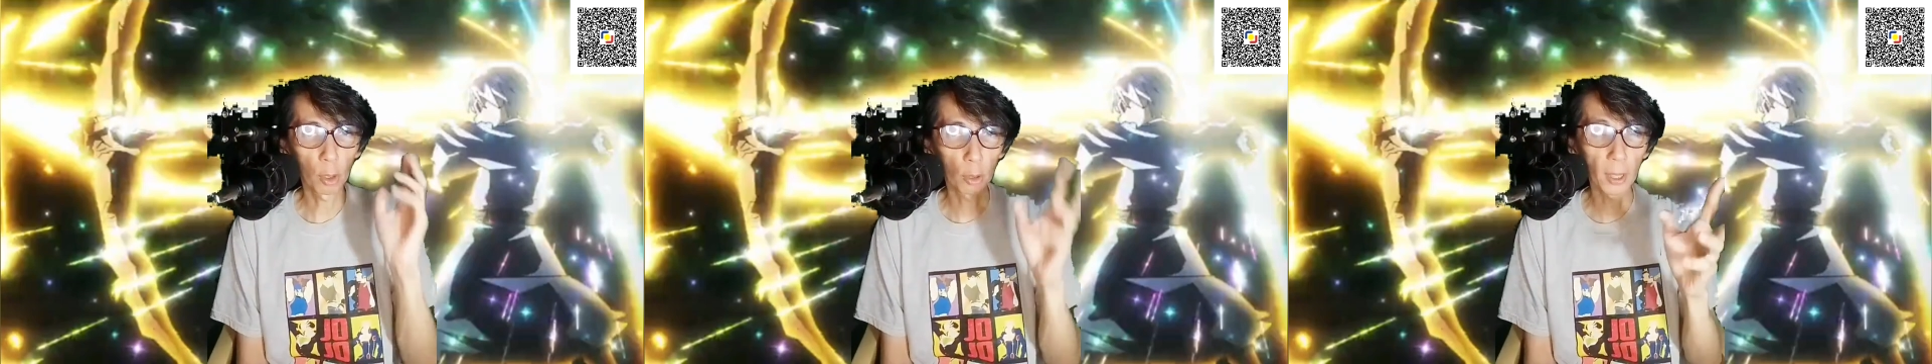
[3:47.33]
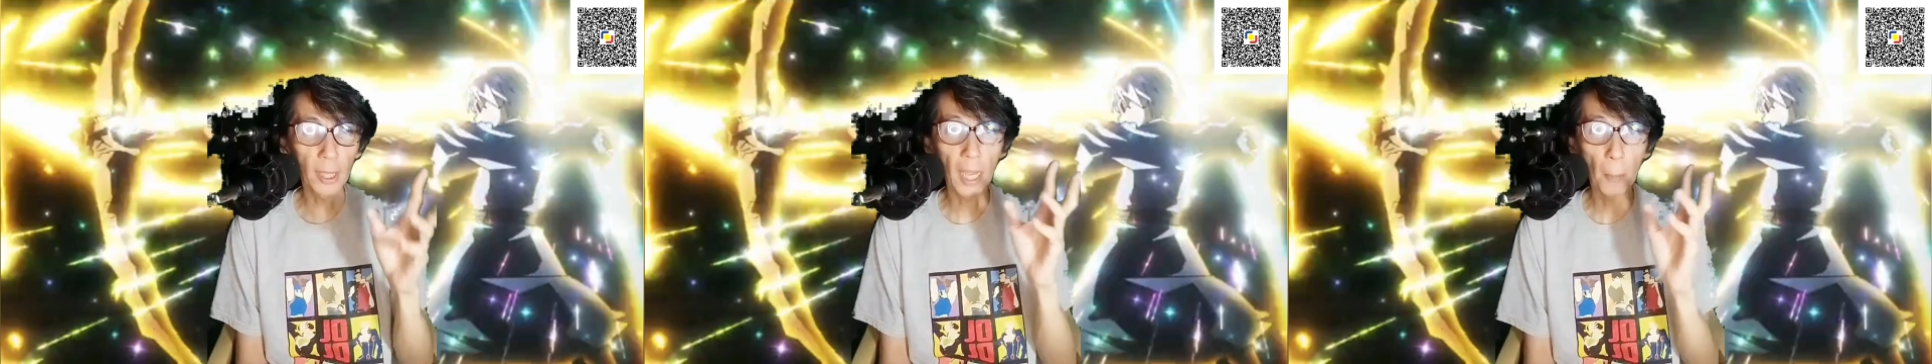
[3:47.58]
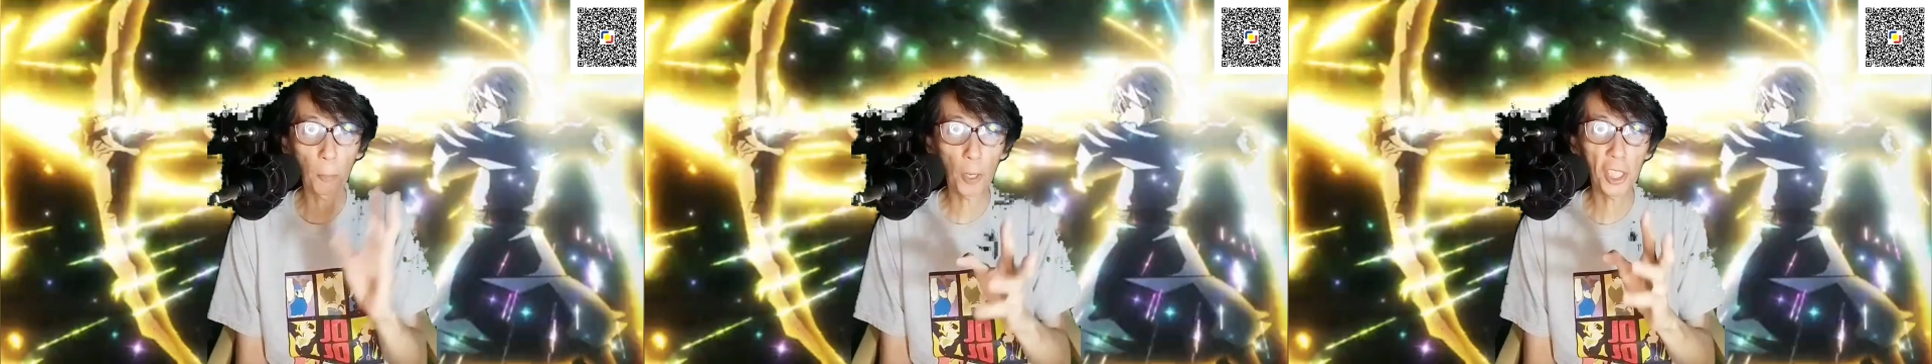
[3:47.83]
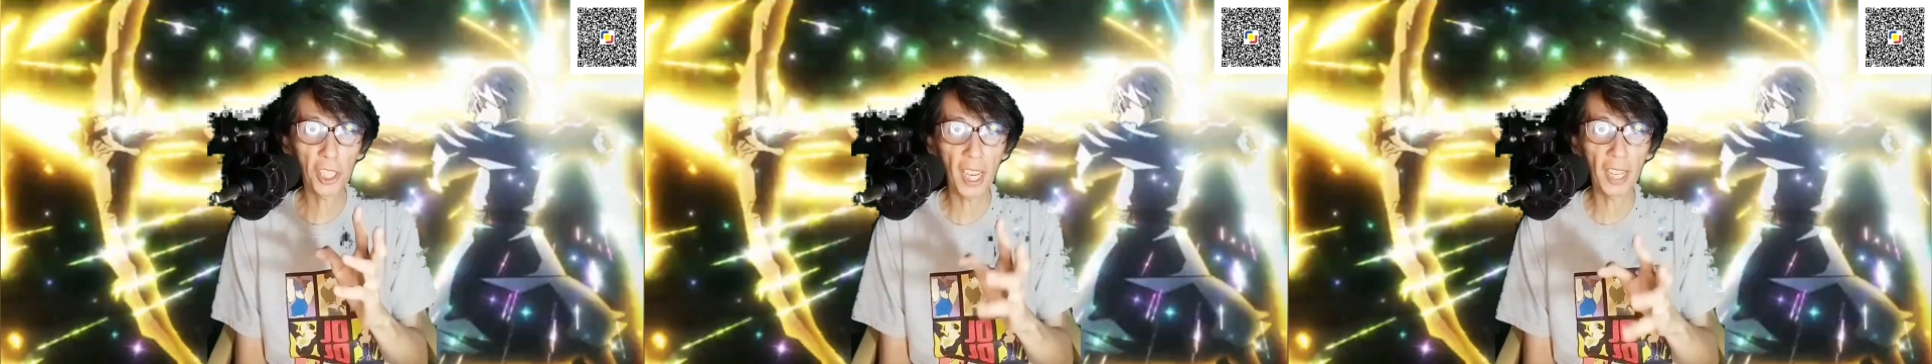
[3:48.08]
totally
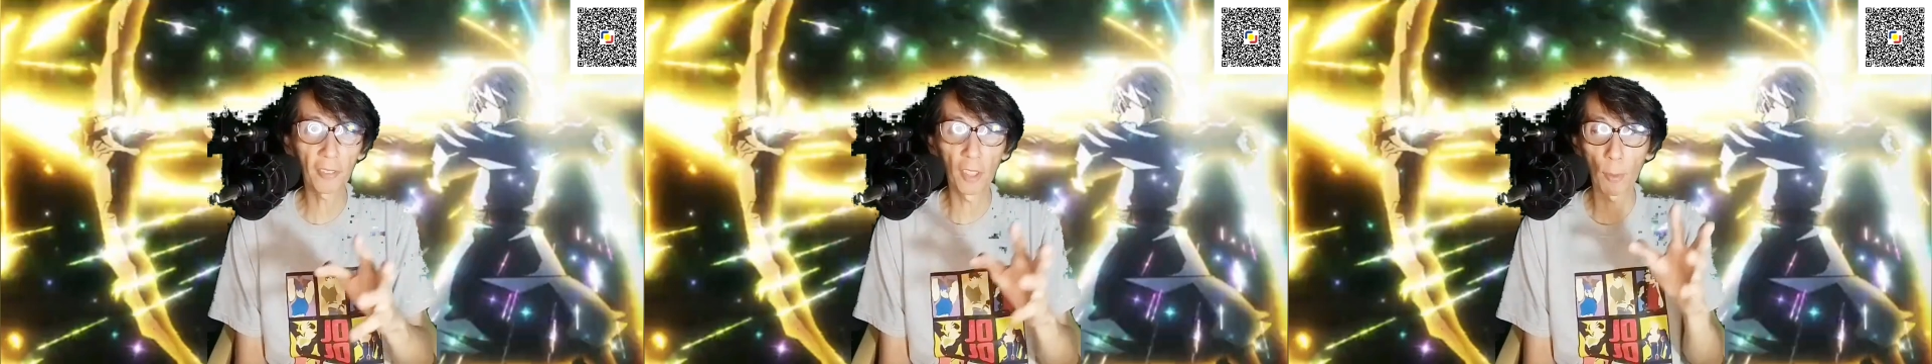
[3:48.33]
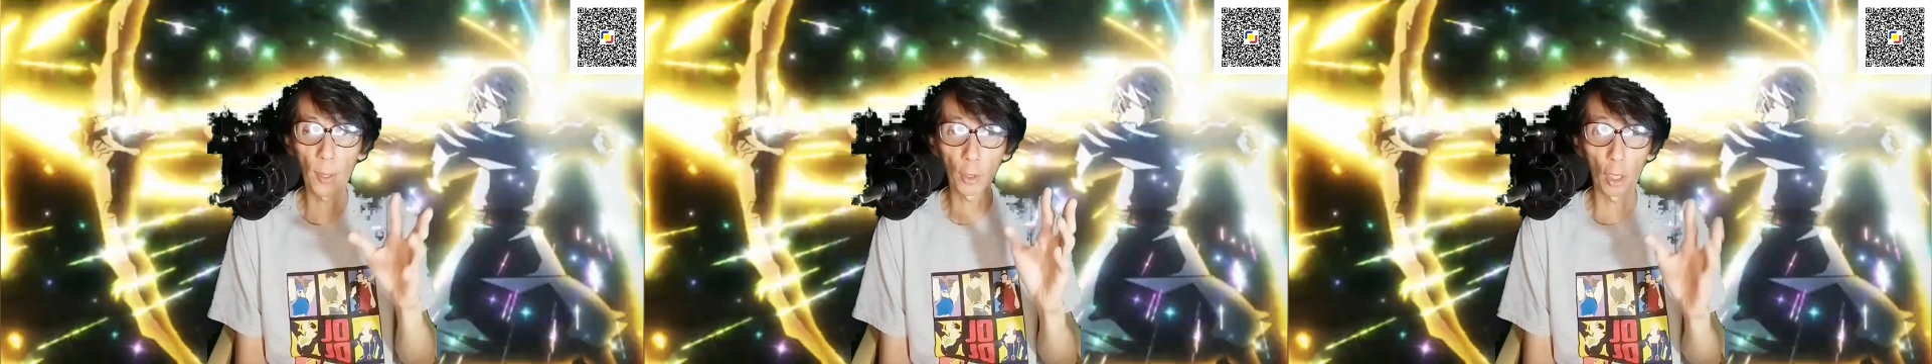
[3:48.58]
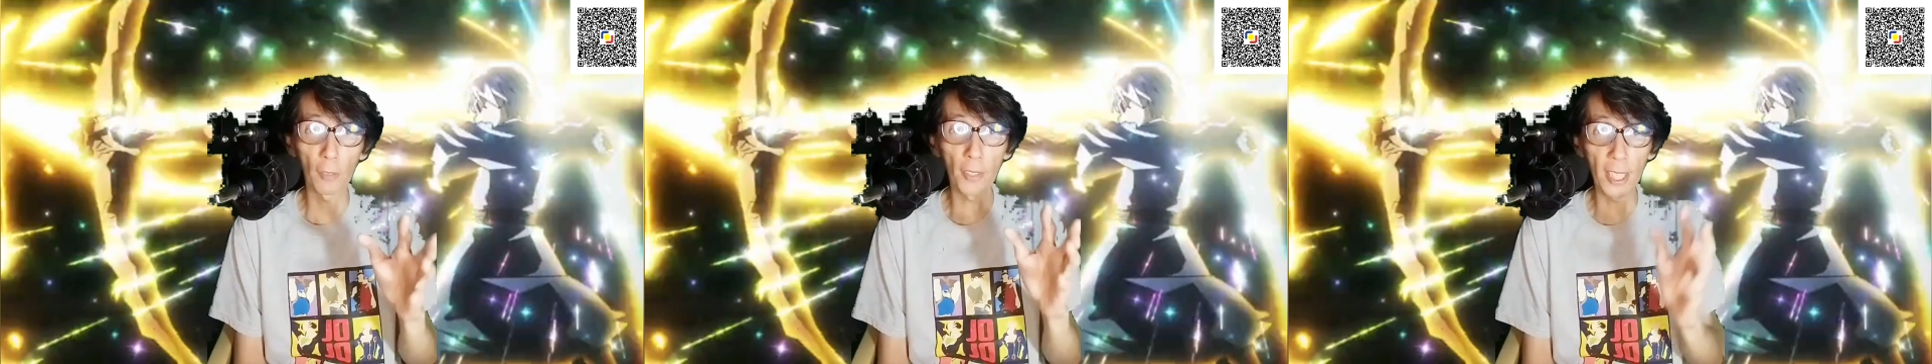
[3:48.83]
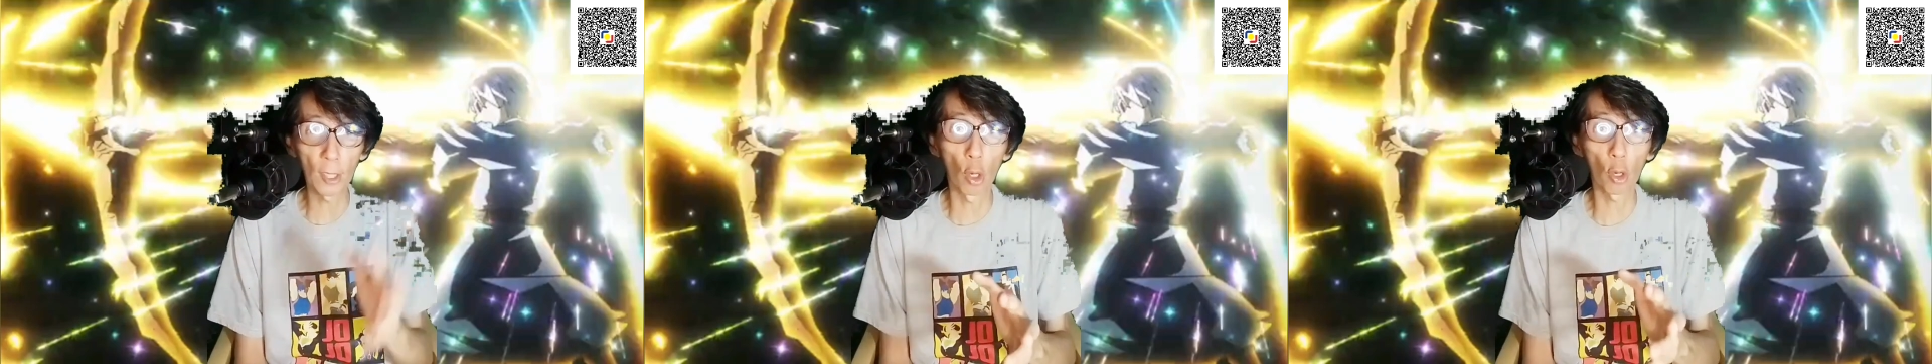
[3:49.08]
appreciate the return
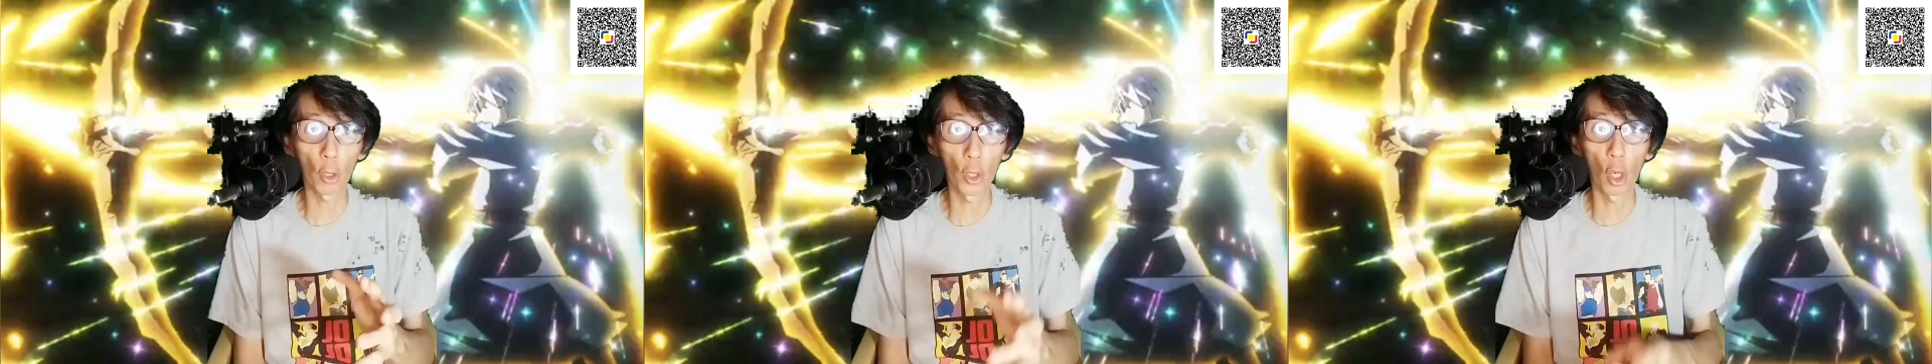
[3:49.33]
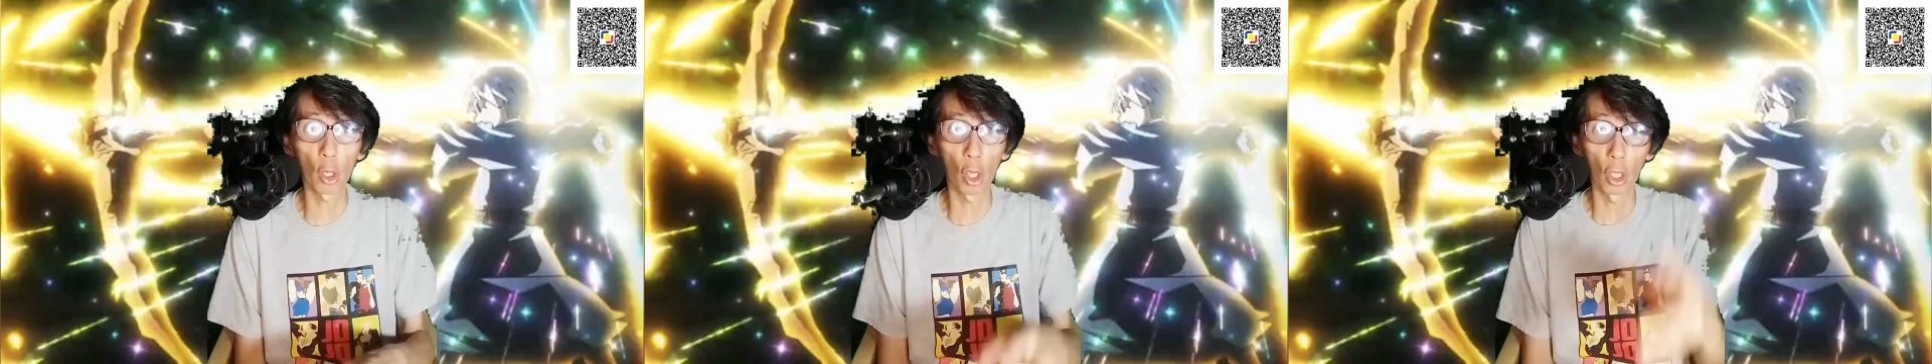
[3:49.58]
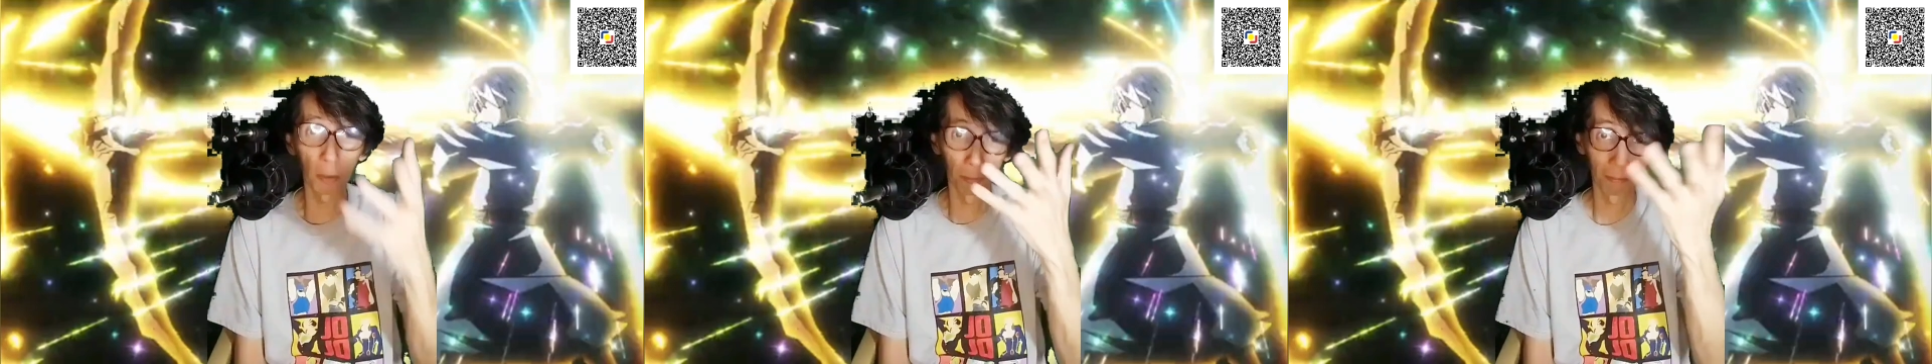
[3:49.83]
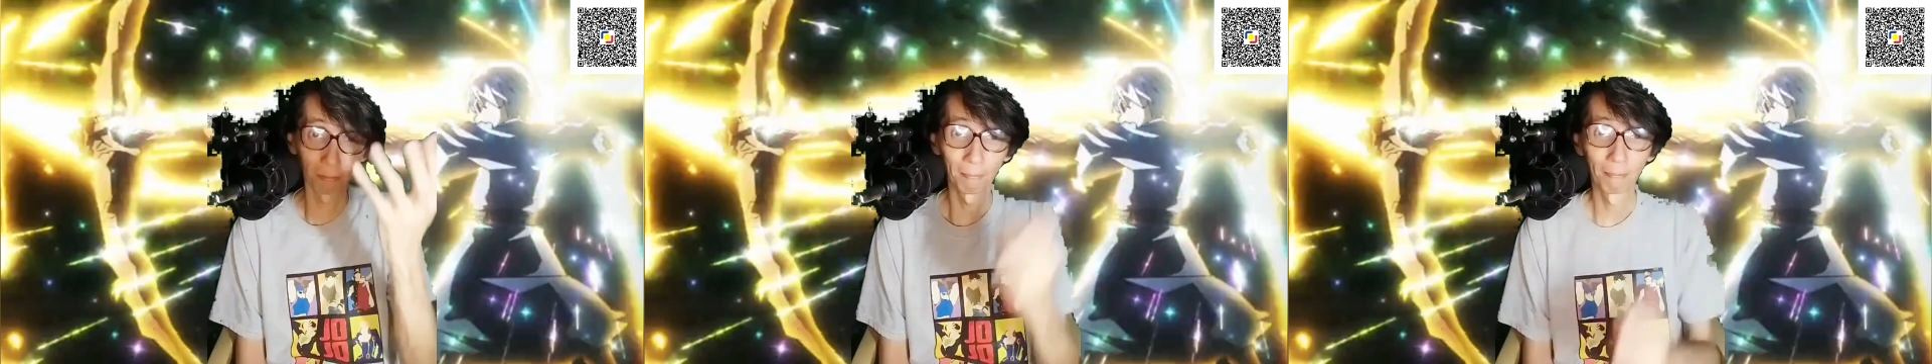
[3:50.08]
of Sengoku
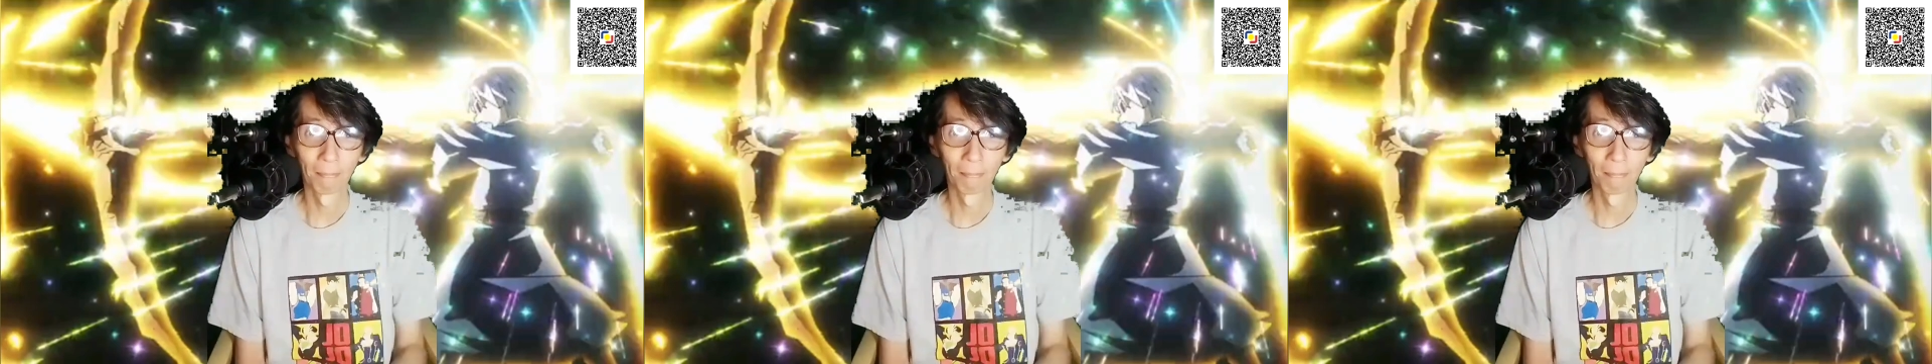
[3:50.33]
Youko?